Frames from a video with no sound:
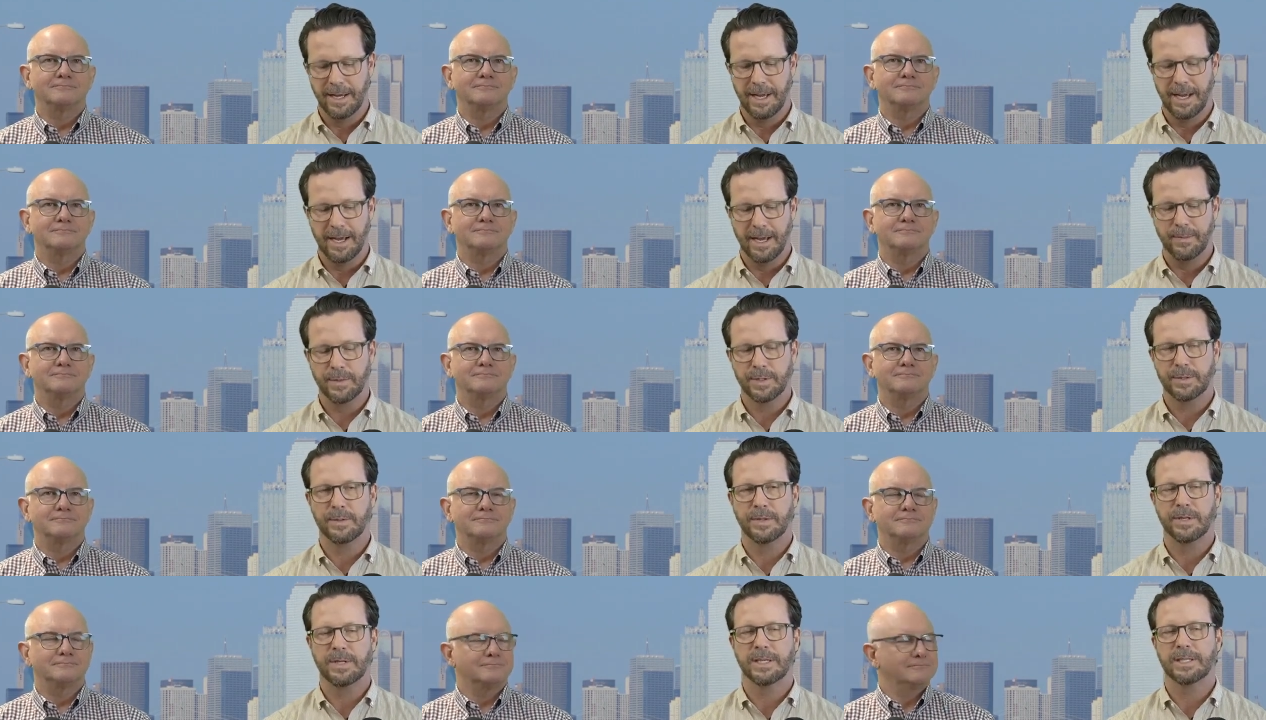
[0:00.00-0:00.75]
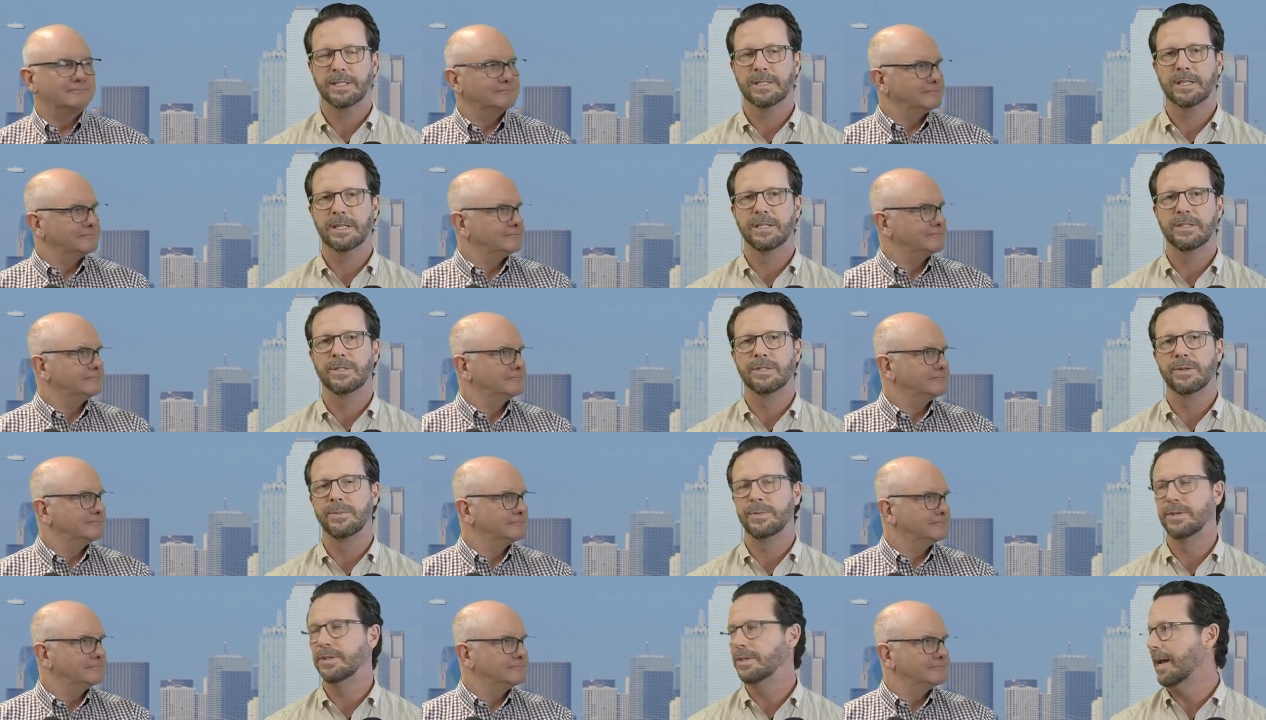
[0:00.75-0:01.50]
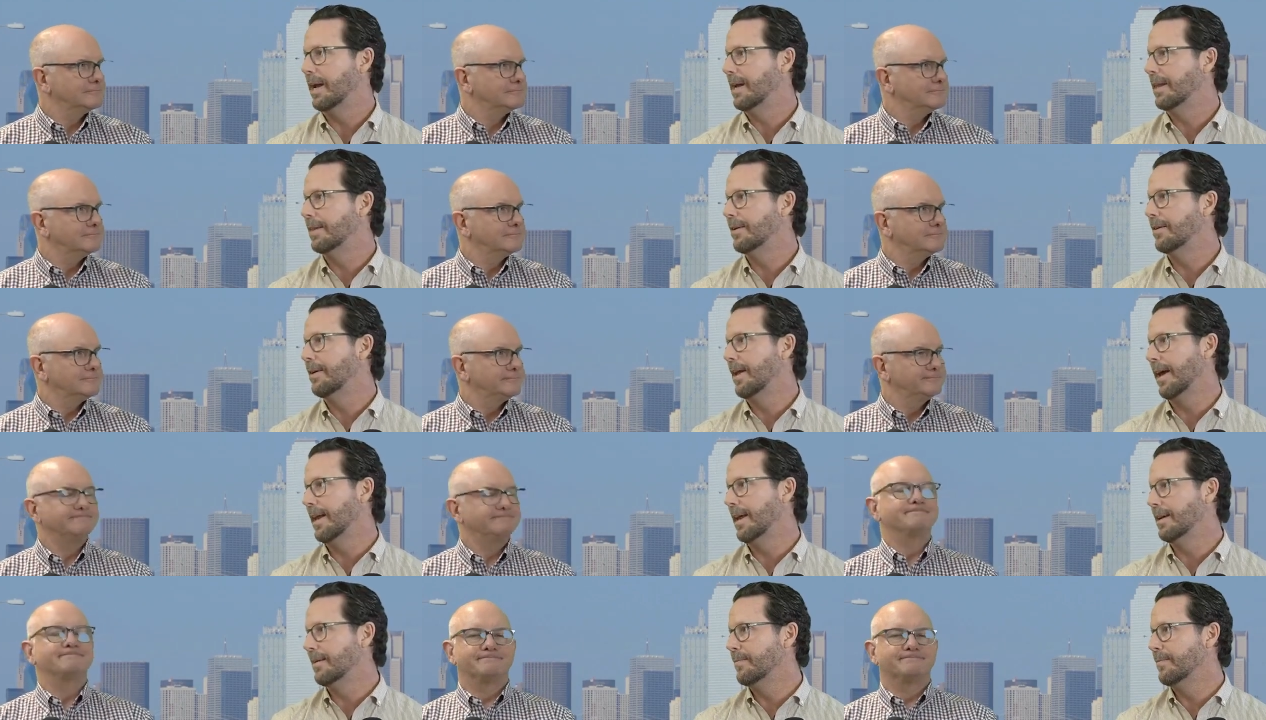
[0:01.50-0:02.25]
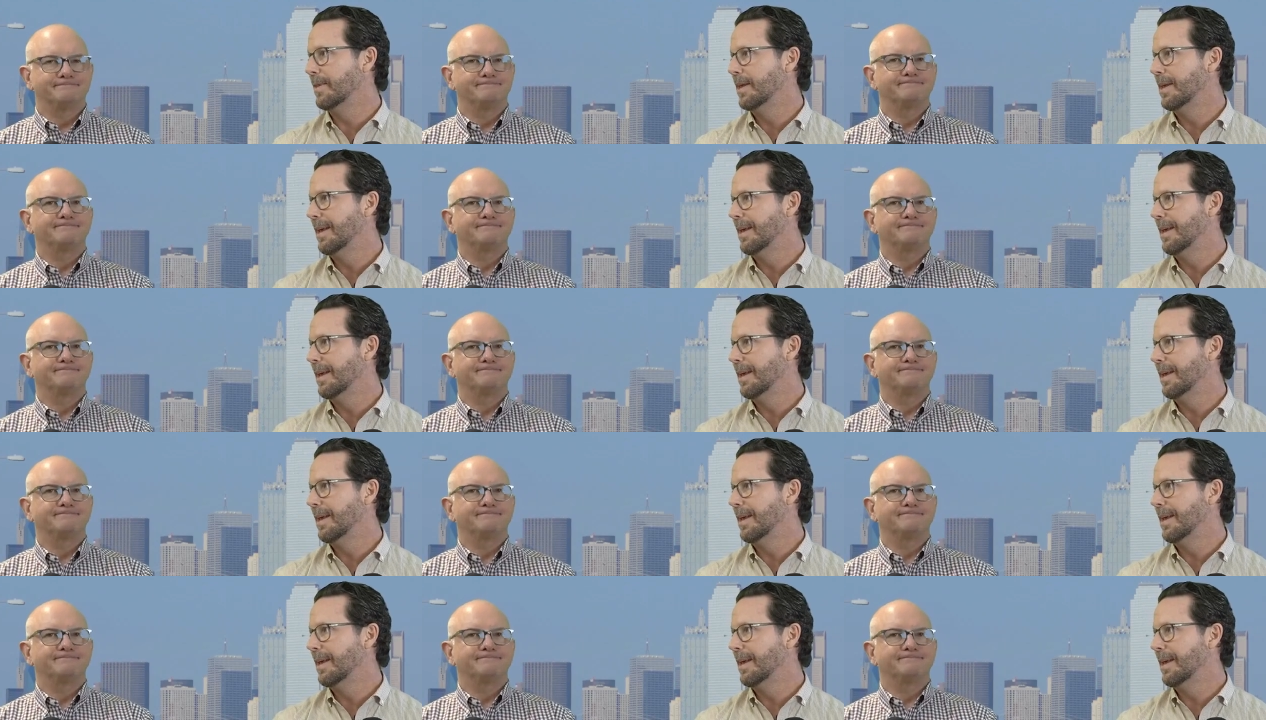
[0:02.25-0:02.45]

Speaker 1: um, which protects consumers and their data.